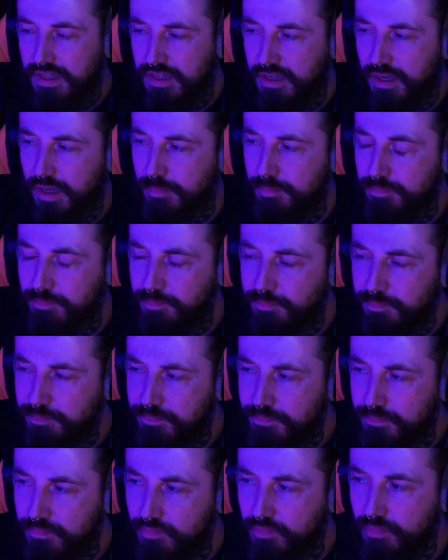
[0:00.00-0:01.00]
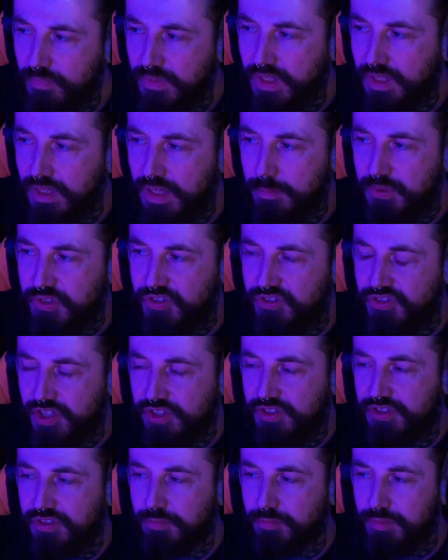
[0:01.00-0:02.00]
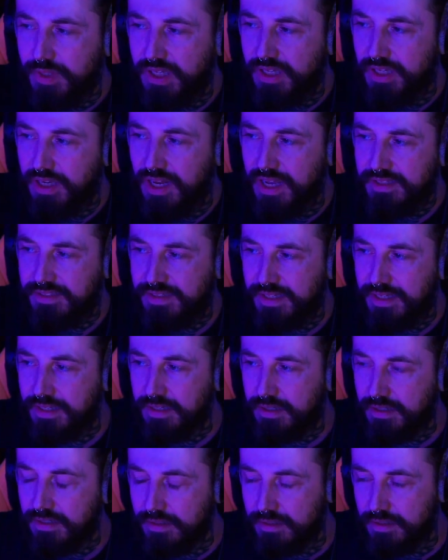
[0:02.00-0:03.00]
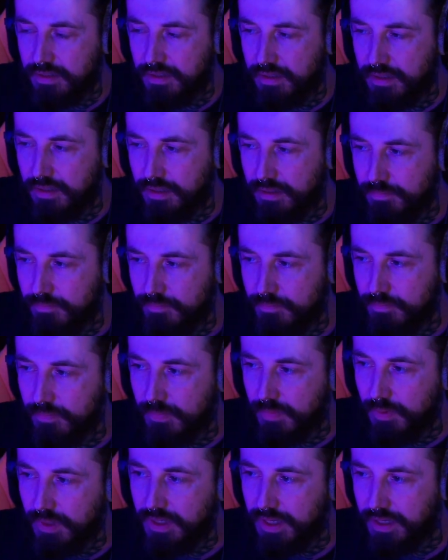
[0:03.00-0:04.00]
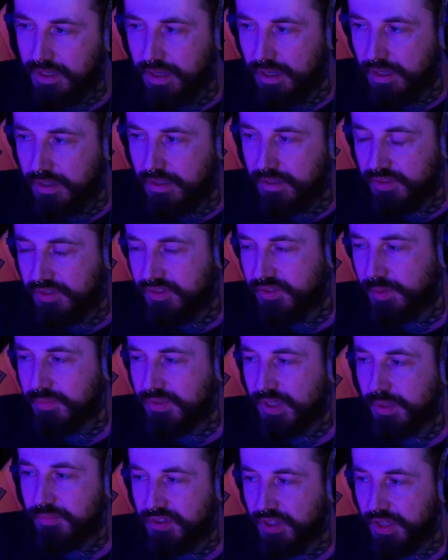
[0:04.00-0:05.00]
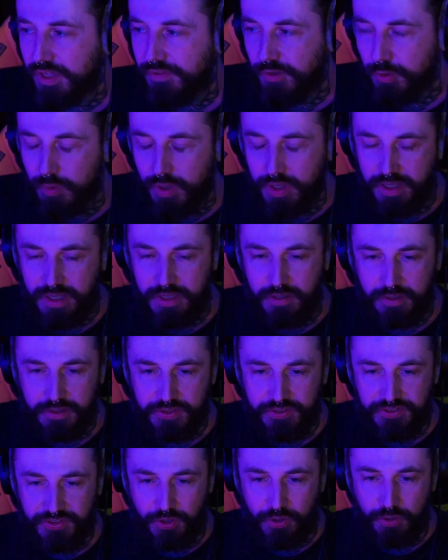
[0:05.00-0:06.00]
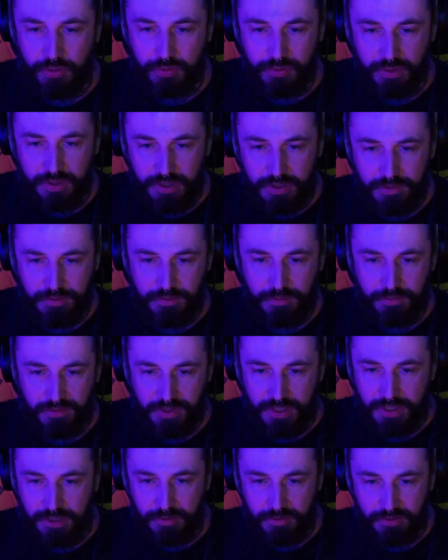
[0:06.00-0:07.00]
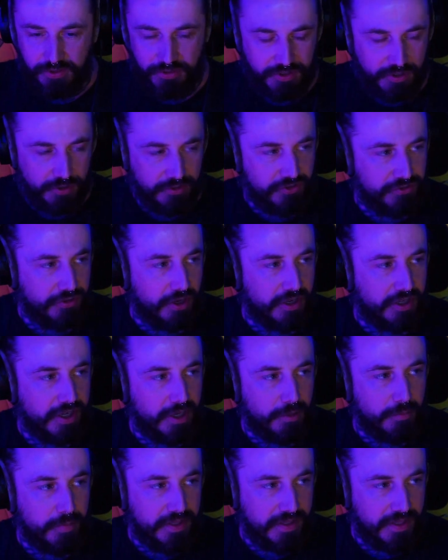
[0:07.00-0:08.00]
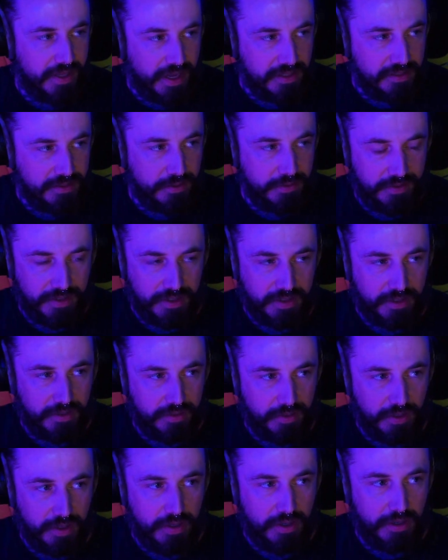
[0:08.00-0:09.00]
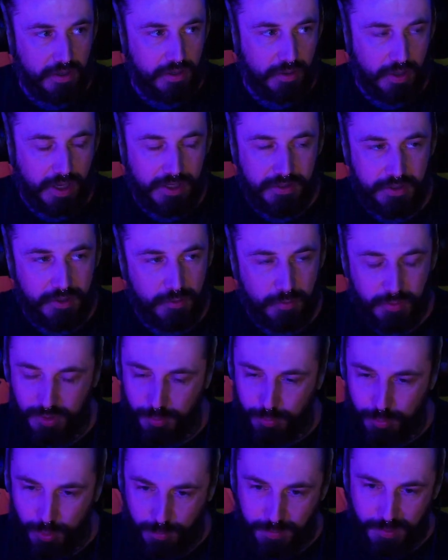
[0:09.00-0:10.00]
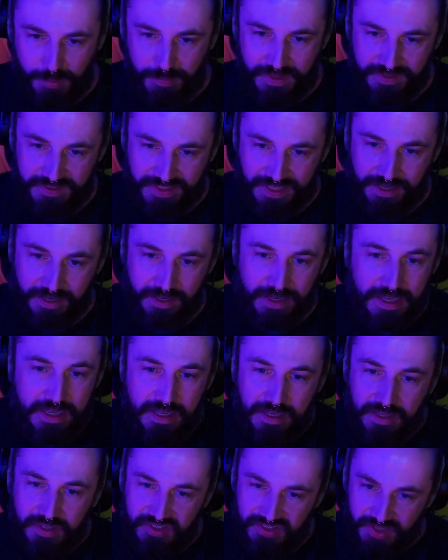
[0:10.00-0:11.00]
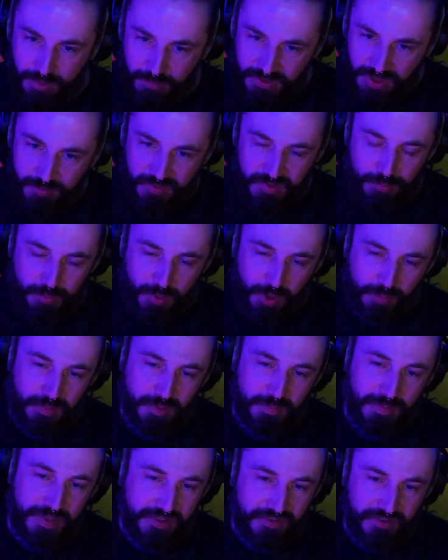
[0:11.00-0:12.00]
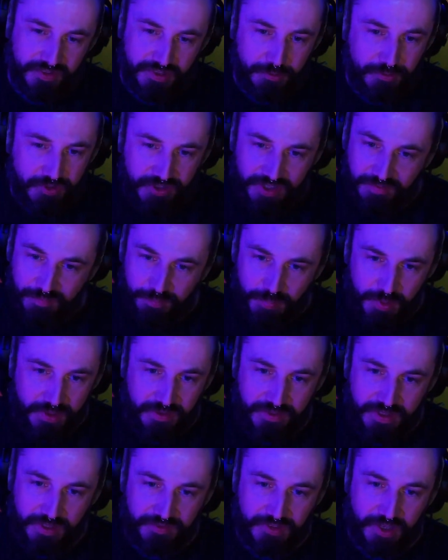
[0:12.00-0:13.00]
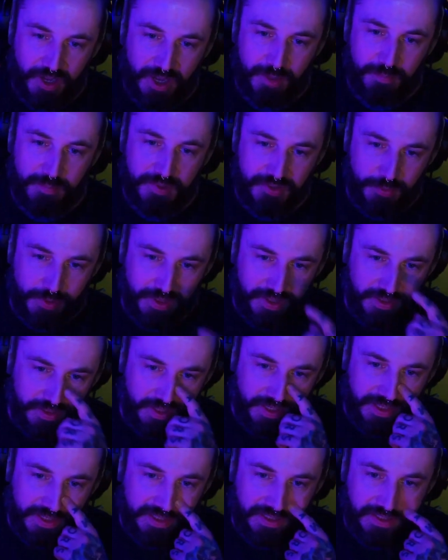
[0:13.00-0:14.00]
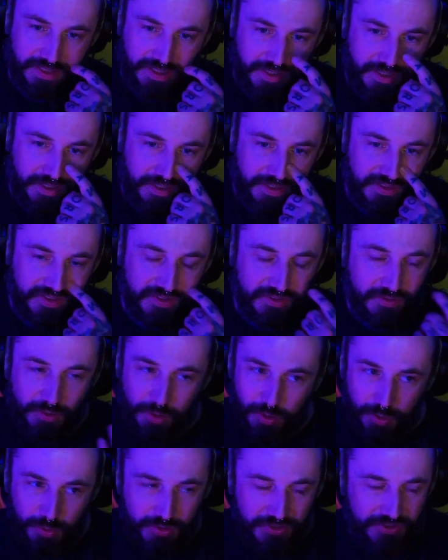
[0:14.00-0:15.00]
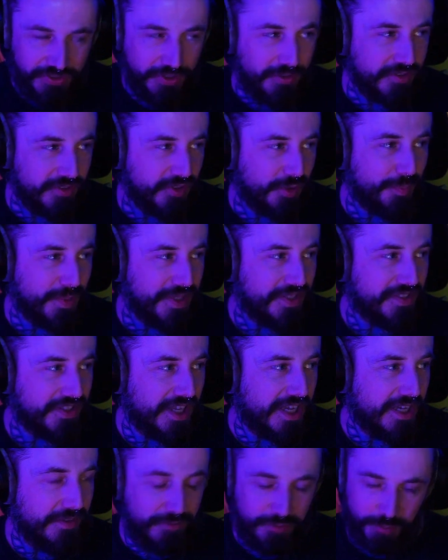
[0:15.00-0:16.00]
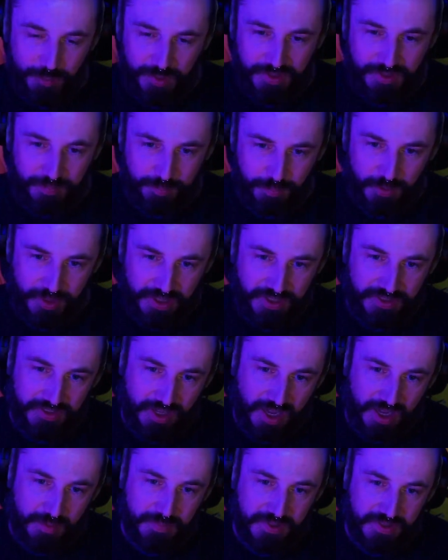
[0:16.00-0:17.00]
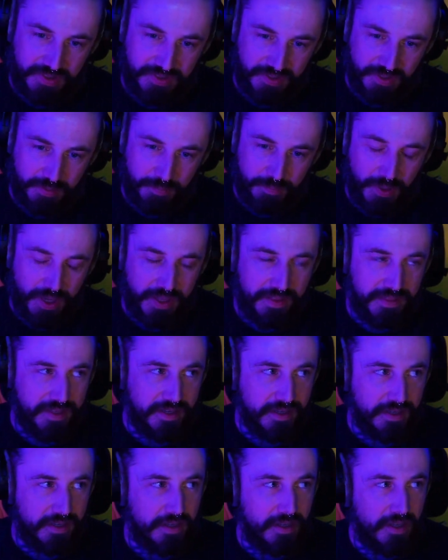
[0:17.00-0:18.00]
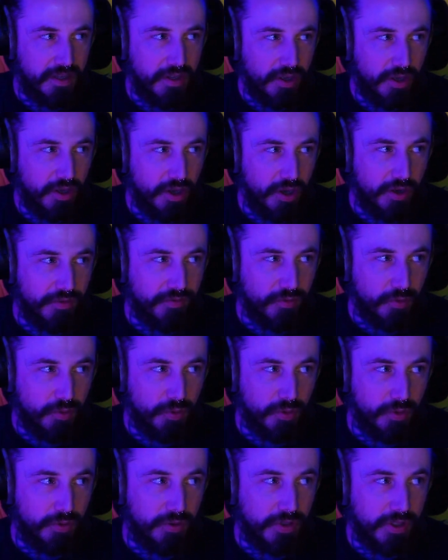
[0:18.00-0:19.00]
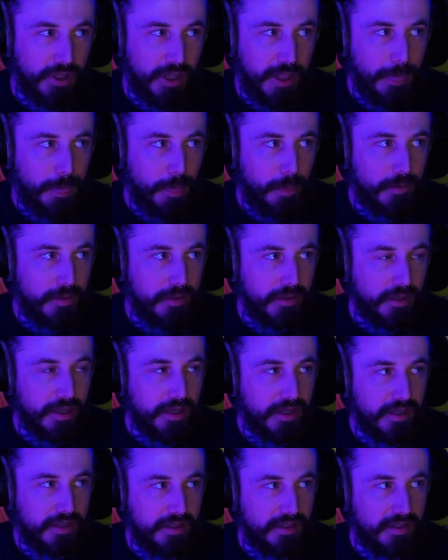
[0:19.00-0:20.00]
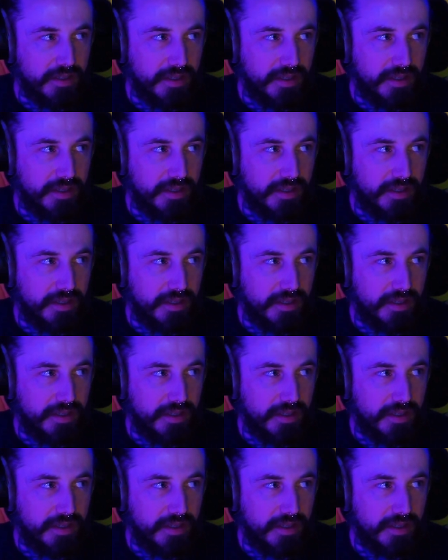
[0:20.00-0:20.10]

it was just realizing, like sometimes if you're working on a song, you think you're struggling with it, and you think, oh, I don't know what the problem is here. Sometimes the problem is you just haven't put enough time into it. Like not all songs can be saved with putting time into them, but I think overall, like